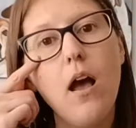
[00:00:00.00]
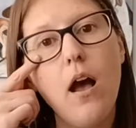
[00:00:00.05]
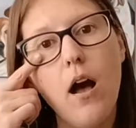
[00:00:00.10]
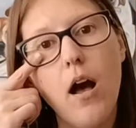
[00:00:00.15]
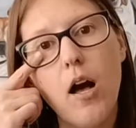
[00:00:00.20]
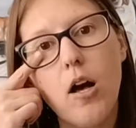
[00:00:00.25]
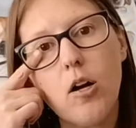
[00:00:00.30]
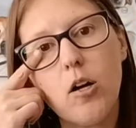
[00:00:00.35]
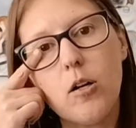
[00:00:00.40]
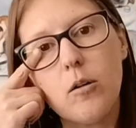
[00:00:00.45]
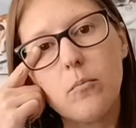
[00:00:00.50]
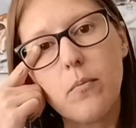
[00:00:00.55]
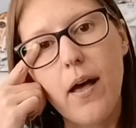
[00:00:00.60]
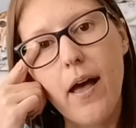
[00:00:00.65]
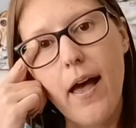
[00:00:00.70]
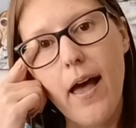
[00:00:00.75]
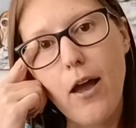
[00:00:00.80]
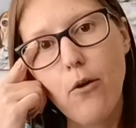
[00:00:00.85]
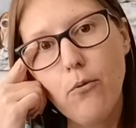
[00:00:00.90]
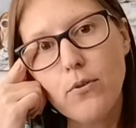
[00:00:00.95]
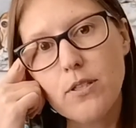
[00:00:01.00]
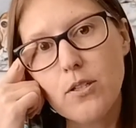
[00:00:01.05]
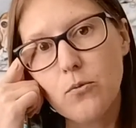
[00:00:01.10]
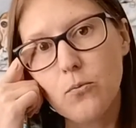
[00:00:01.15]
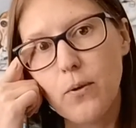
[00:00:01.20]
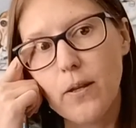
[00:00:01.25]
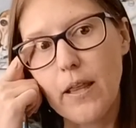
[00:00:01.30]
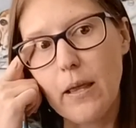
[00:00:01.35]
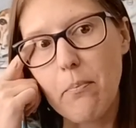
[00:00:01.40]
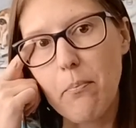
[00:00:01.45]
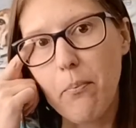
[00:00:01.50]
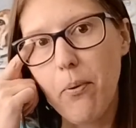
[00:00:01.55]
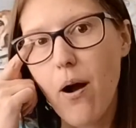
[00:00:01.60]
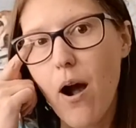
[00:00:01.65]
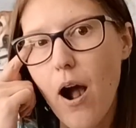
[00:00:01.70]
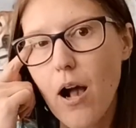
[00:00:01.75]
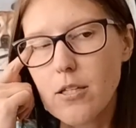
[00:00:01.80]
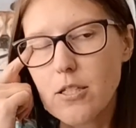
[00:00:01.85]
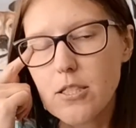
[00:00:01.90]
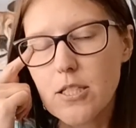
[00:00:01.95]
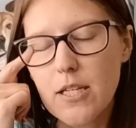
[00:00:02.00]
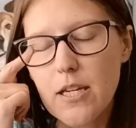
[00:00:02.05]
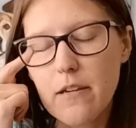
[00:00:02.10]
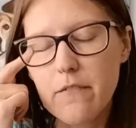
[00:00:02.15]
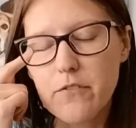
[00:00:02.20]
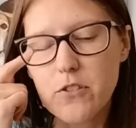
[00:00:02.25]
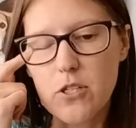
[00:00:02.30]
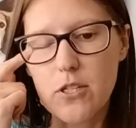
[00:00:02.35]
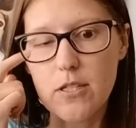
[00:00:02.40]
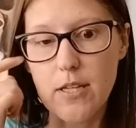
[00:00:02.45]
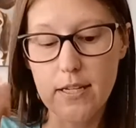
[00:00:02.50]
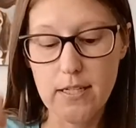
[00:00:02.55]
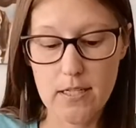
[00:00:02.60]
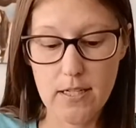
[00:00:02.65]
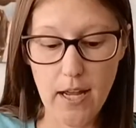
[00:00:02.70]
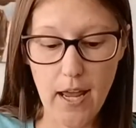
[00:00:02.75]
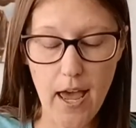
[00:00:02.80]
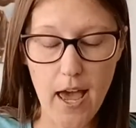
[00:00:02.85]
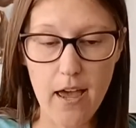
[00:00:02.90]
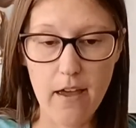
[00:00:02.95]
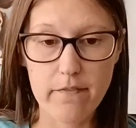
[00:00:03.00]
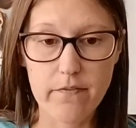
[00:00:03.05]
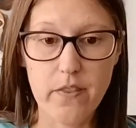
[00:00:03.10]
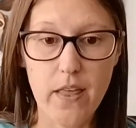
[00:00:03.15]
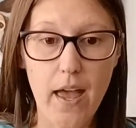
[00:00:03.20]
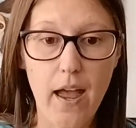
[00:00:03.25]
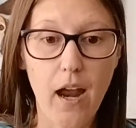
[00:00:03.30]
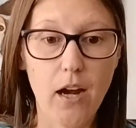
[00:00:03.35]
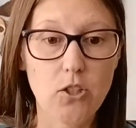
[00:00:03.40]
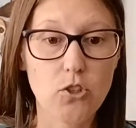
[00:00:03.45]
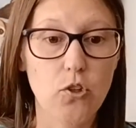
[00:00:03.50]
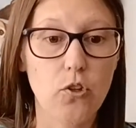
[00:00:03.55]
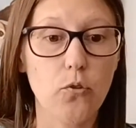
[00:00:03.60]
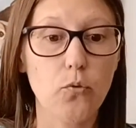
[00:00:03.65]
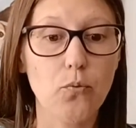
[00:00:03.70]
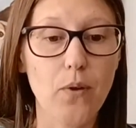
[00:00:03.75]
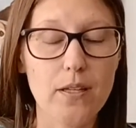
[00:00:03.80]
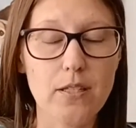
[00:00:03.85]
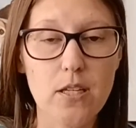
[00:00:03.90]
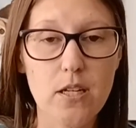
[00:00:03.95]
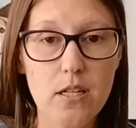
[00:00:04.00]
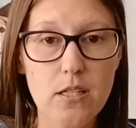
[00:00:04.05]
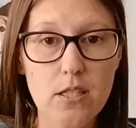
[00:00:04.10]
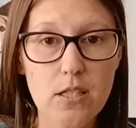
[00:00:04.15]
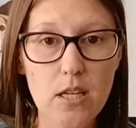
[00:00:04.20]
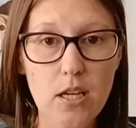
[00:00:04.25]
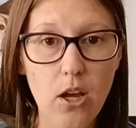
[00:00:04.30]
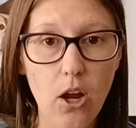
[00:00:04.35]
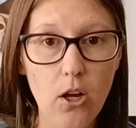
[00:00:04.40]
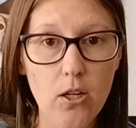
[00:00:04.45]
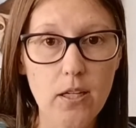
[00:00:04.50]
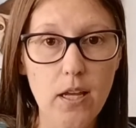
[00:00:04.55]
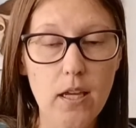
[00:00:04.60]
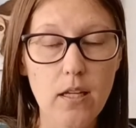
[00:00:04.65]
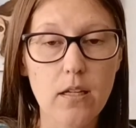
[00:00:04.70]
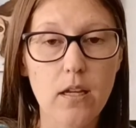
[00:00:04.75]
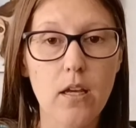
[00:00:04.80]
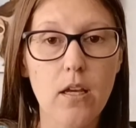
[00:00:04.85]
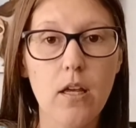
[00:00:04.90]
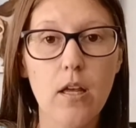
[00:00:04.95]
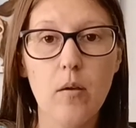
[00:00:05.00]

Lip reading: I wasn't really positive since I didn't have the actual residency card yet,